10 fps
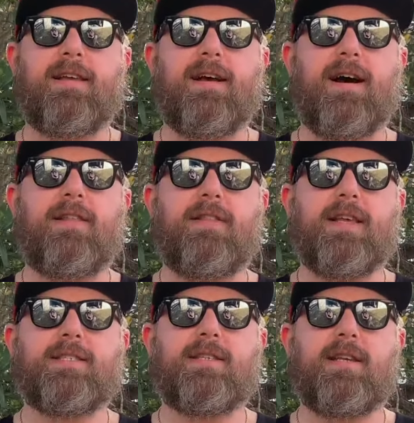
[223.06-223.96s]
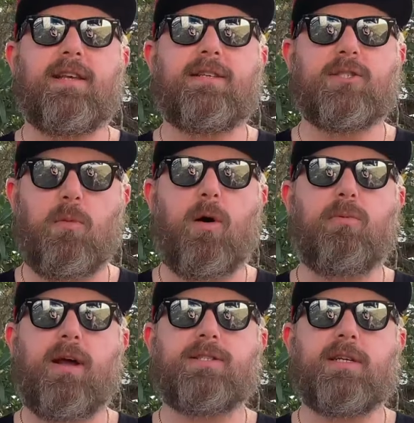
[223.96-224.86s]
on this small
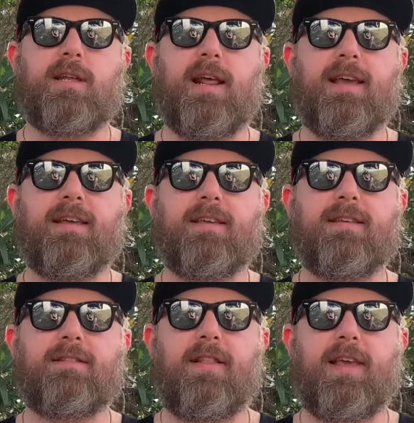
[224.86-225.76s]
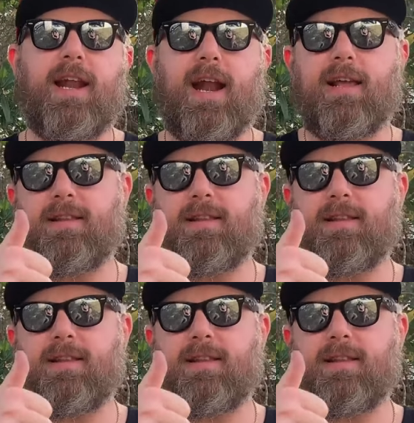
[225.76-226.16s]
project today, the Lincoln Addict.